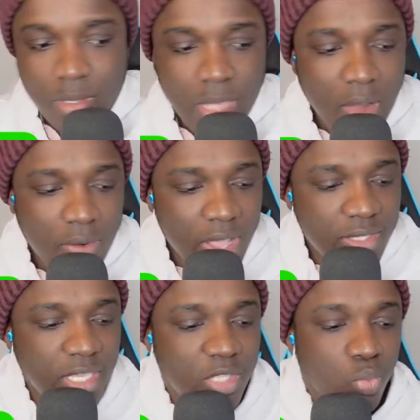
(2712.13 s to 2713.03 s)
All
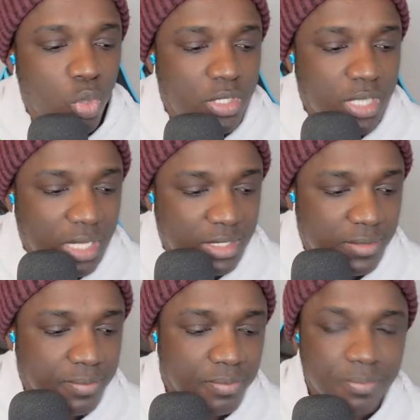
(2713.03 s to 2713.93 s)
right, it would not.
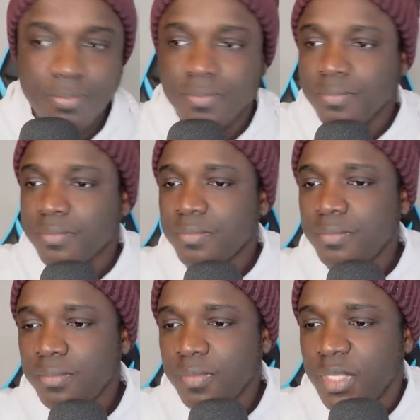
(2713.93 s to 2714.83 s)

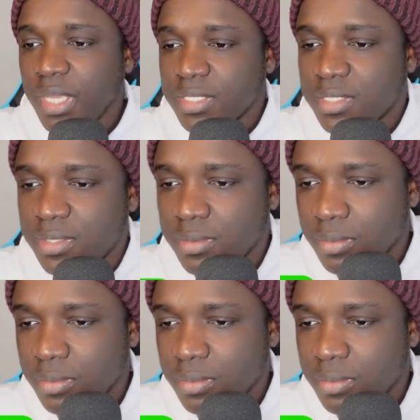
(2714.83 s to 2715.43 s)
Yes.